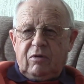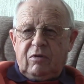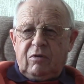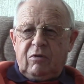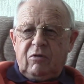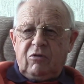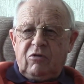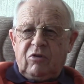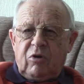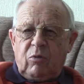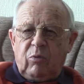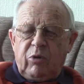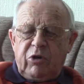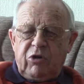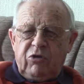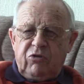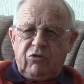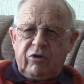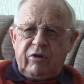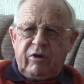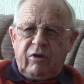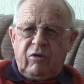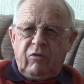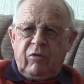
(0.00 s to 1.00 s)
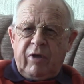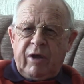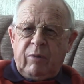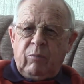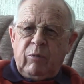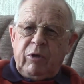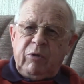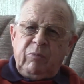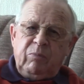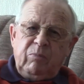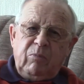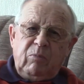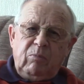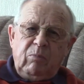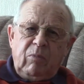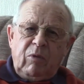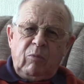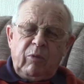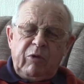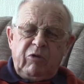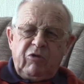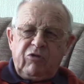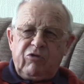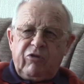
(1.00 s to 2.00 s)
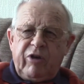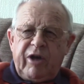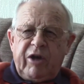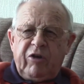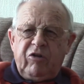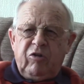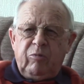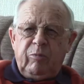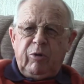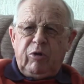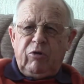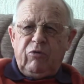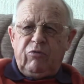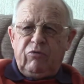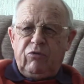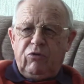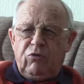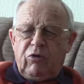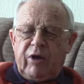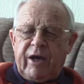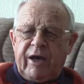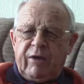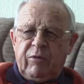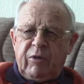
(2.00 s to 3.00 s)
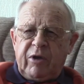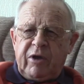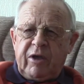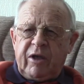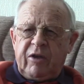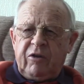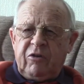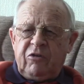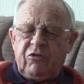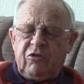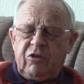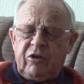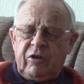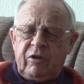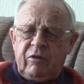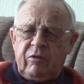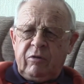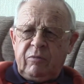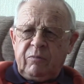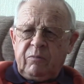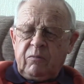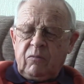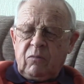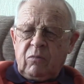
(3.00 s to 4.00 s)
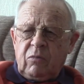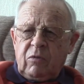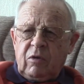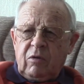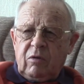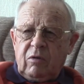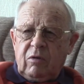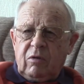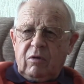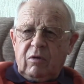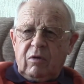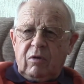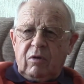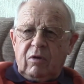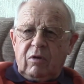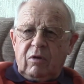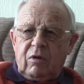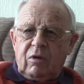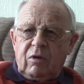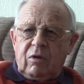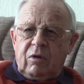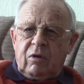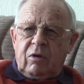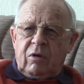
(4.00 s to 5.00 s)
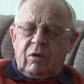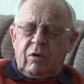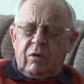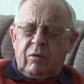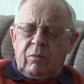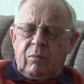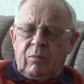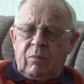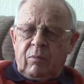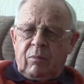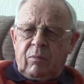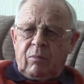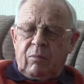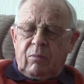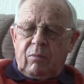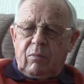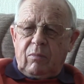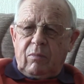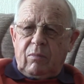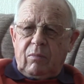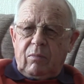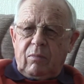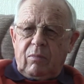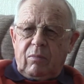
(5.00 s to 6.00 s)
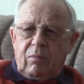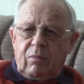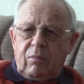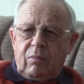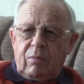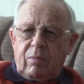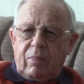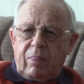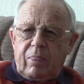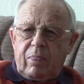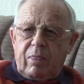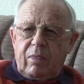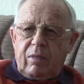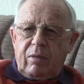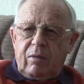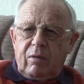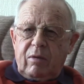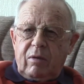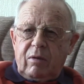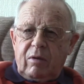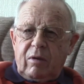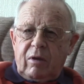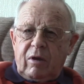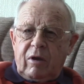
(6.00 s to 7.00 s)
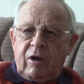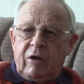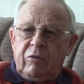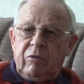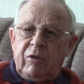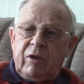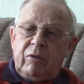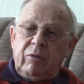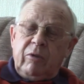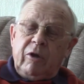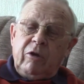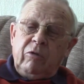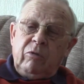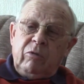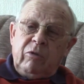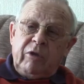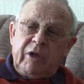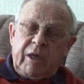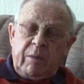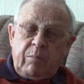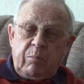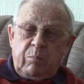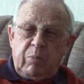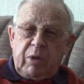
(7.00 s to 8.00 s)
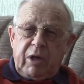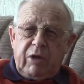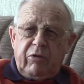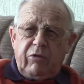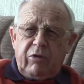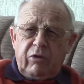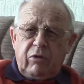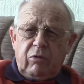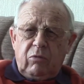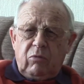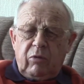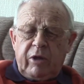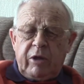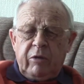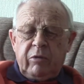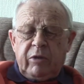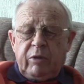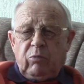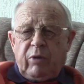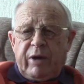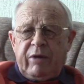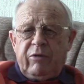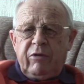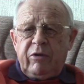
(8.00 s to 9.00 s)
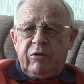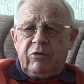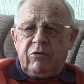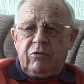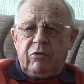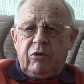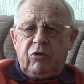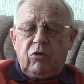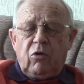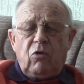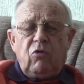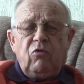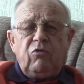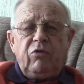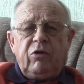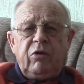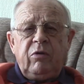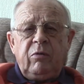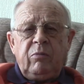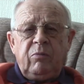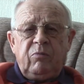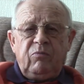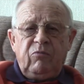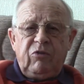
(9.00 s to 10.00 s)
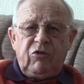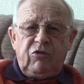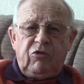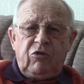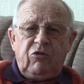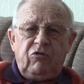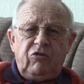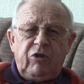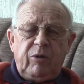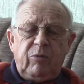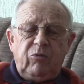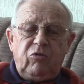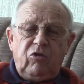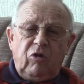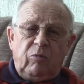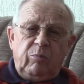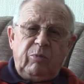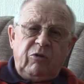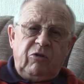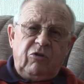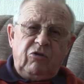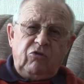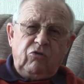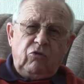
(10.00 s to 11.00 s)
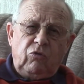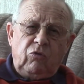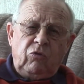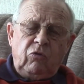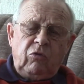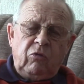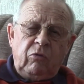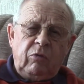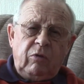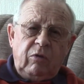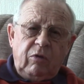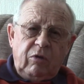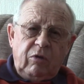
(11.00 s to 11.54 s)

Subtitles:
And so we used to go down and we'd scrounge a bit of food out the canteen. And the Imperial, the Dolphin Fish and Chip shop in Sutton,